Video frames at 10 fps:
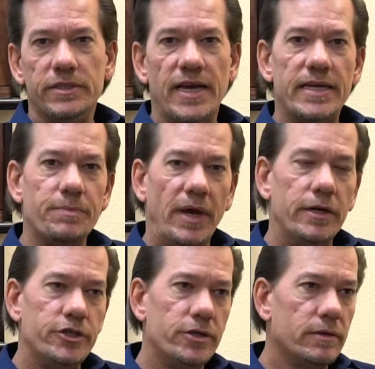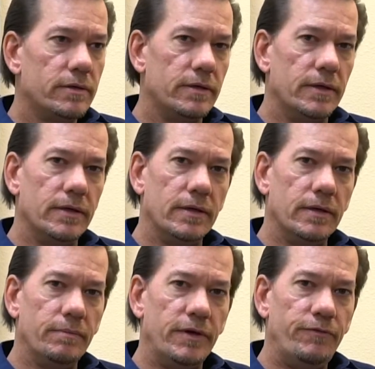Task Manager,
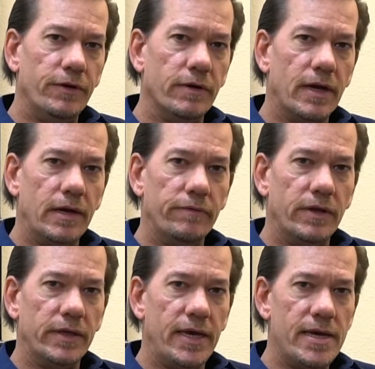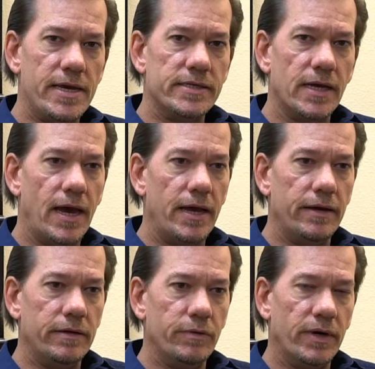if you're kind of on the geeky side
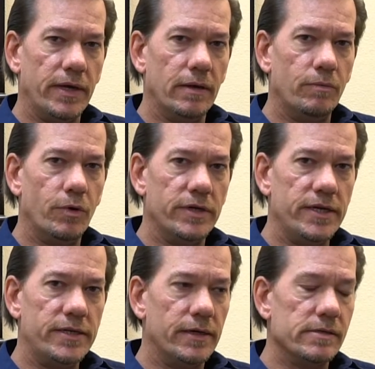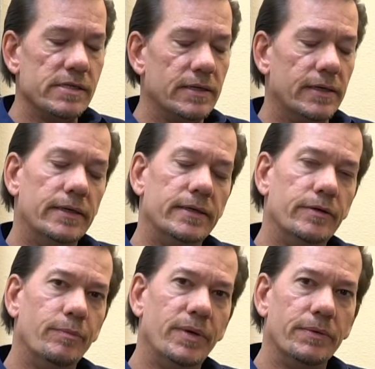and you want to get a little more details,
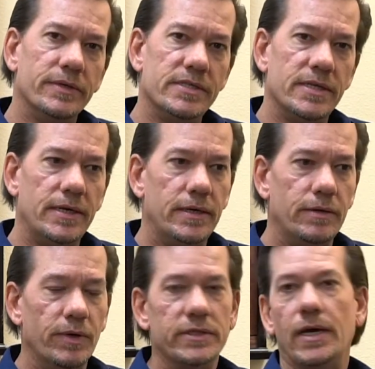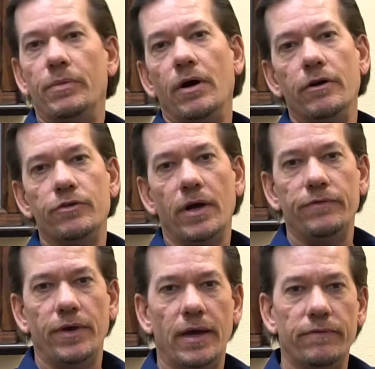you'll be able to see what type of hard
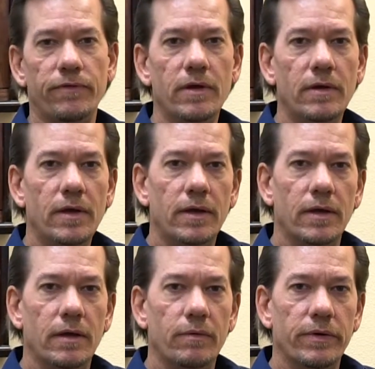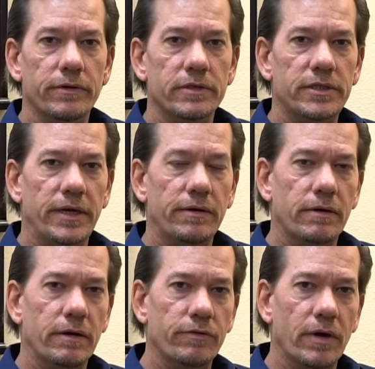drive you have, whether it's standard
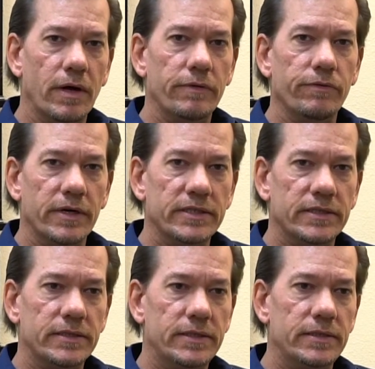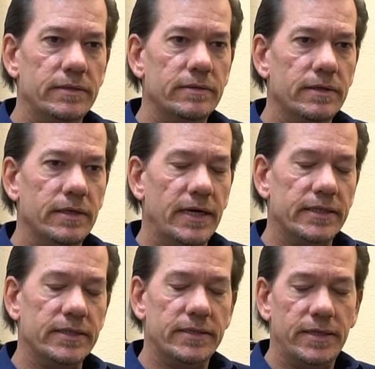hard drive or
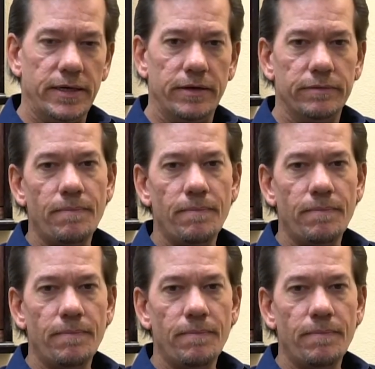SSD.